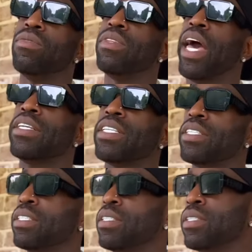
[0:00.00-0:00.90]
Me,
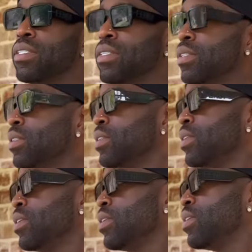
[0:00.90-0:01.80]
I'm sick of it, bro.
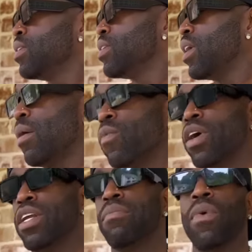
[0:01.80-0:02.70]
And I'm, I'm finna
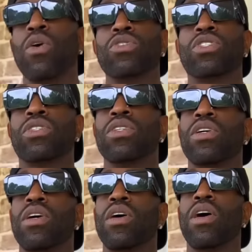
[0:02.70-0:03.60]
take matters most, into my
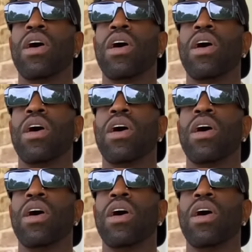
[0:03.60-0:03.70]
own hands.